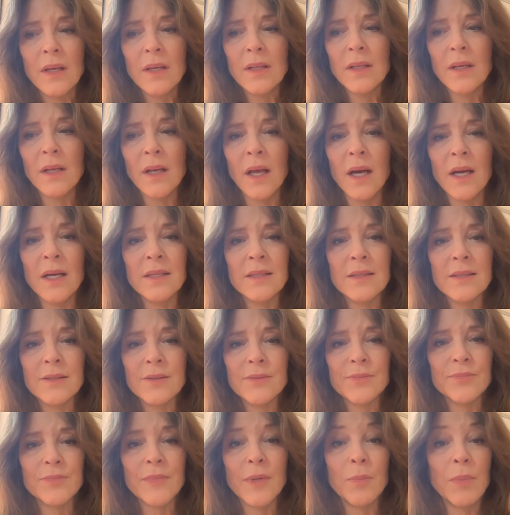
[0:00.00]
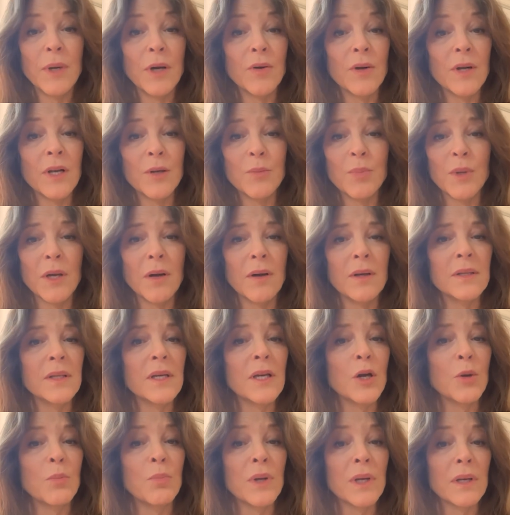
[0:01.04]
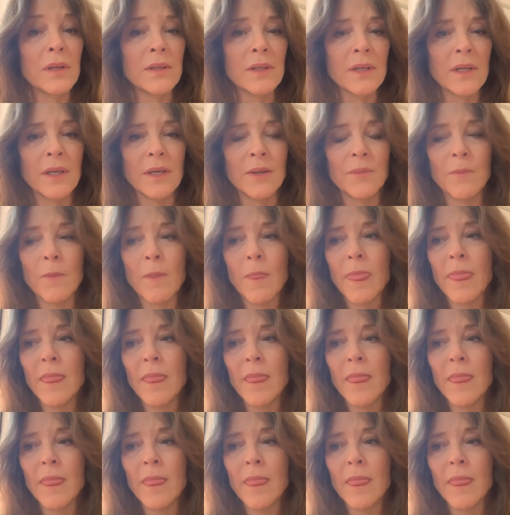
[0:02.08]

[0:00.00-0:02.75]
that lies apparently beyond the ability